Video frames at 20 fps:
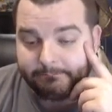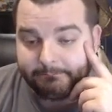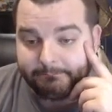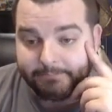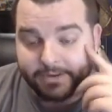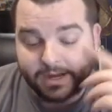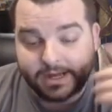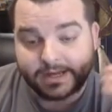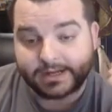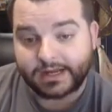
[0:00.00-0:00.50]

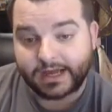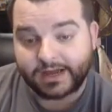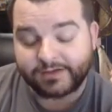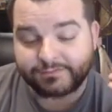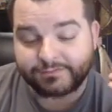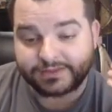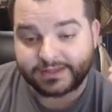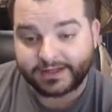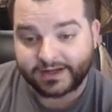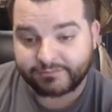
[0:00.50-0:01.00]
But I
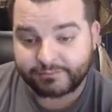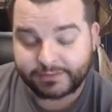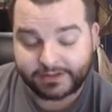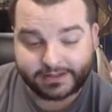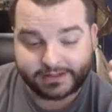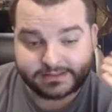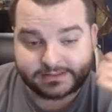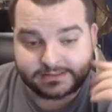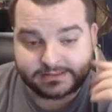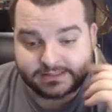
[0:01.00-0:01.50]
think I've been
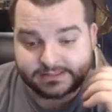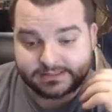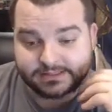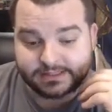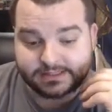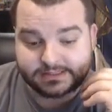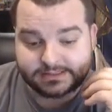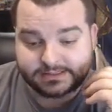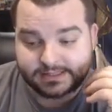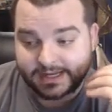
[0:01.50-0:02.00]
consistent
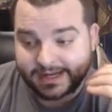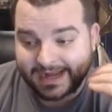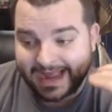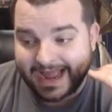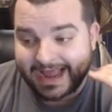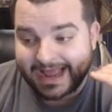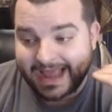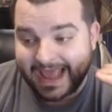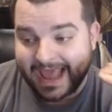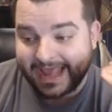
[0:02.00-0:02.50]
in saying
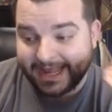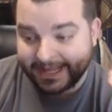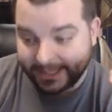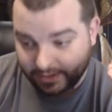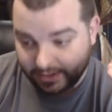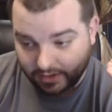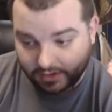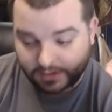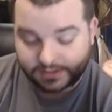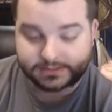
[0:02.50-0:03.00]
I hate
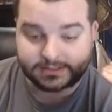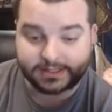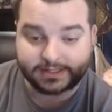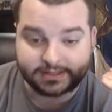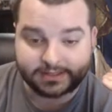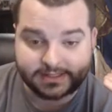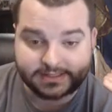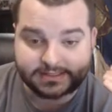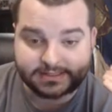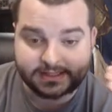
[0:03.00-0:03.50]
cards like
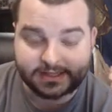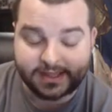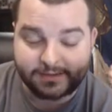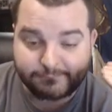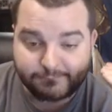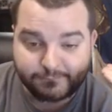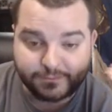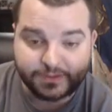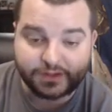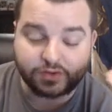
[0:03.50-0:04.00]
this, and they
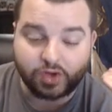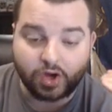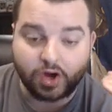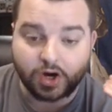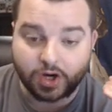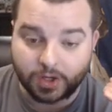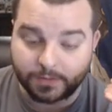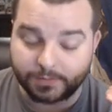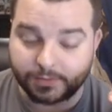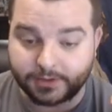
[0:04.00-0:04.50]
feel
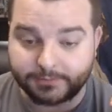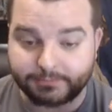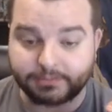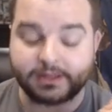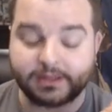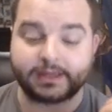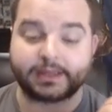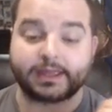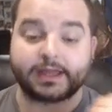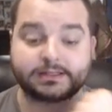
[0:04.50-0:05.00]
horrible to
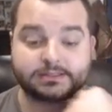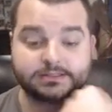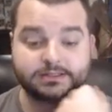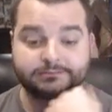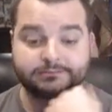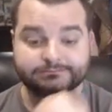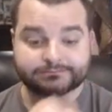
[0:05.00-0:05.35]
play against.